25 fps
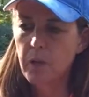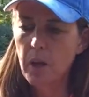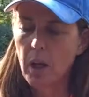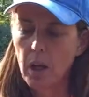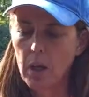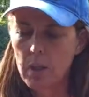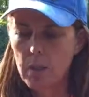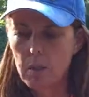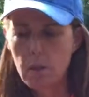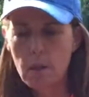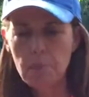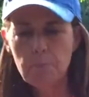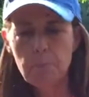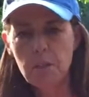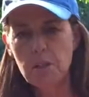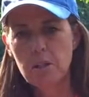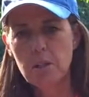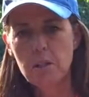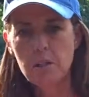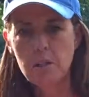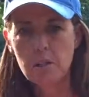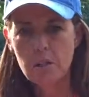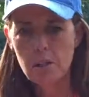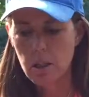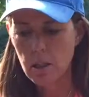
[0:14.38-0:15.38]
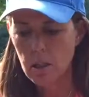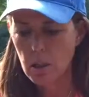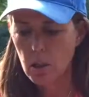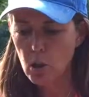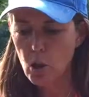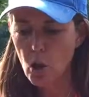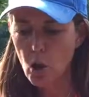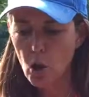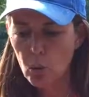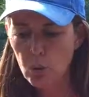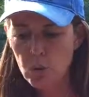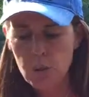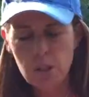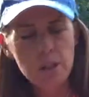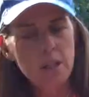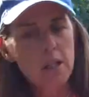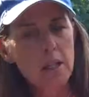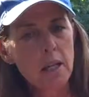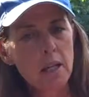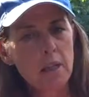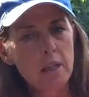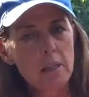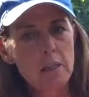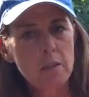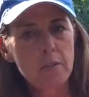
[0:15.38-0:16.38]
a substance that coats
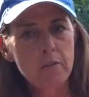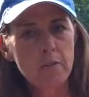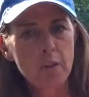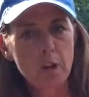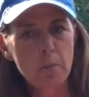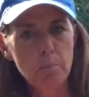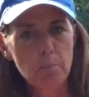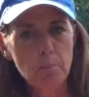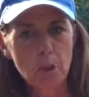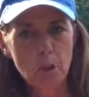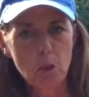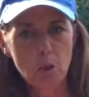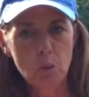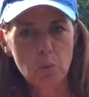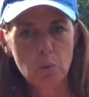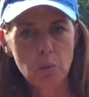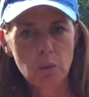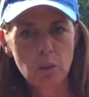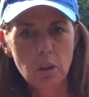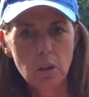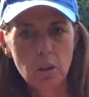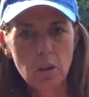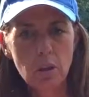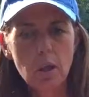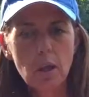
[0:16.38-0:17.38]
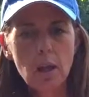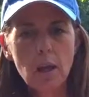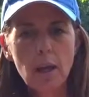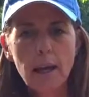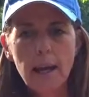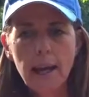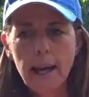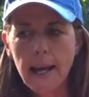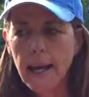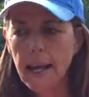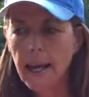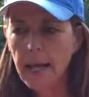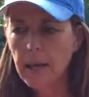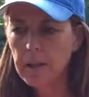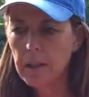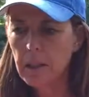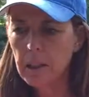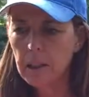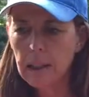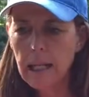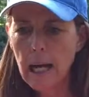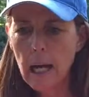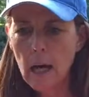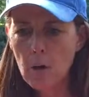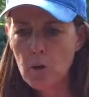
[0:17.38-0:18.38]
the ends of our bone and
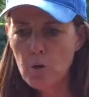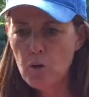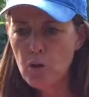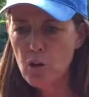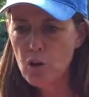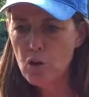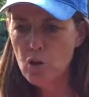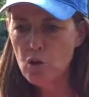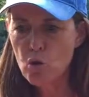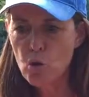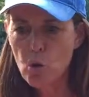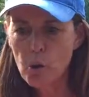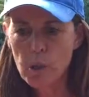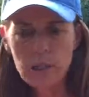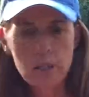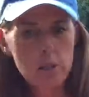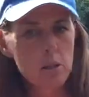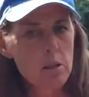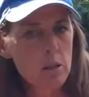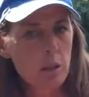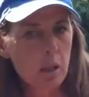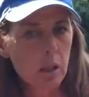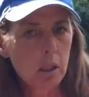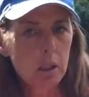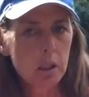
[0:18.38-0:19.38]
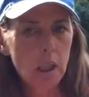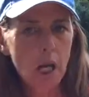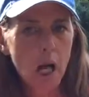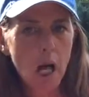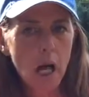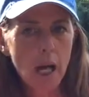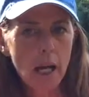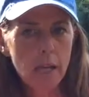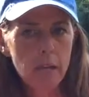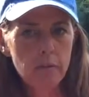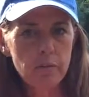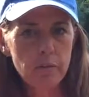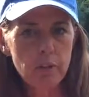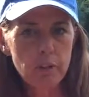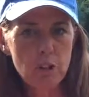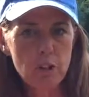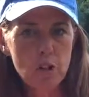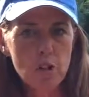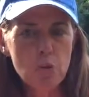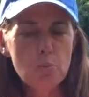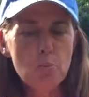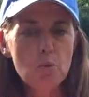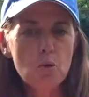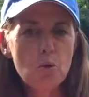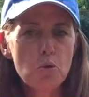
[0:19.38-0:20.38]
allows our joints to glide very
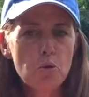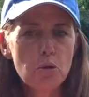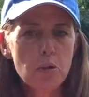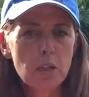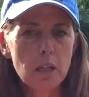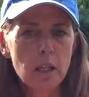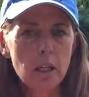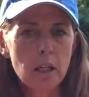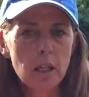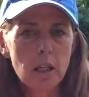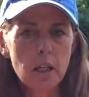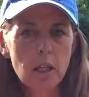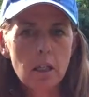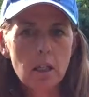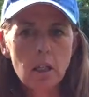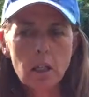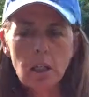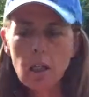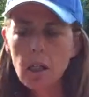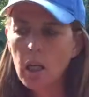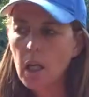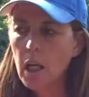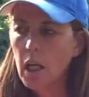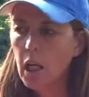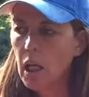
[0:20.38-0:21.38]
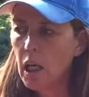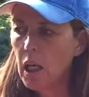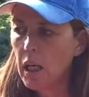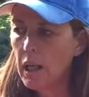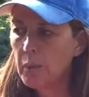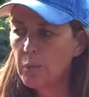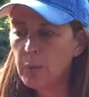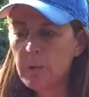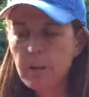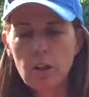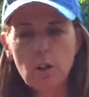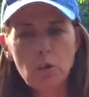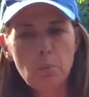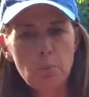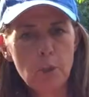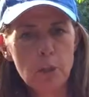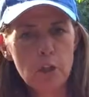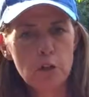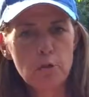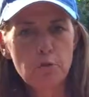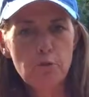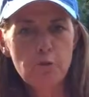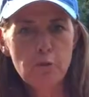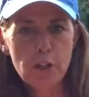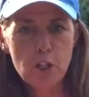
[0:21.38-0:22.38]
smoothly and without
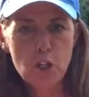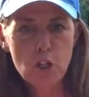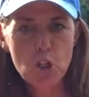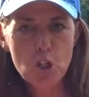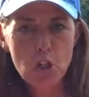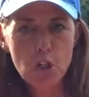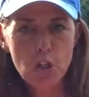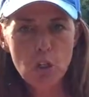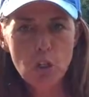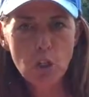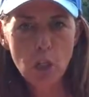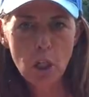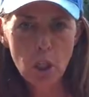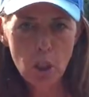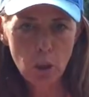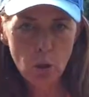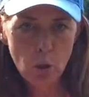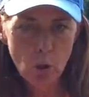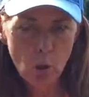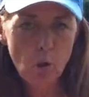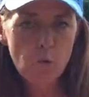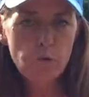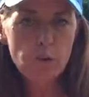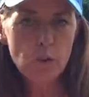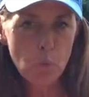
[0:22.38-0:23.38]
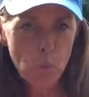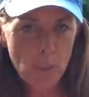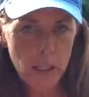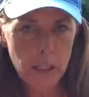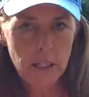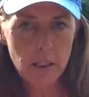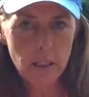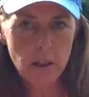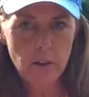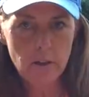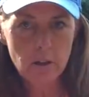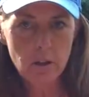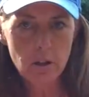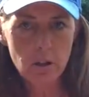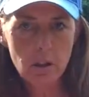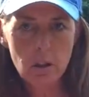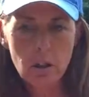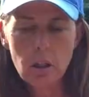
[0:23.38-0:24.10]
much friction over one another.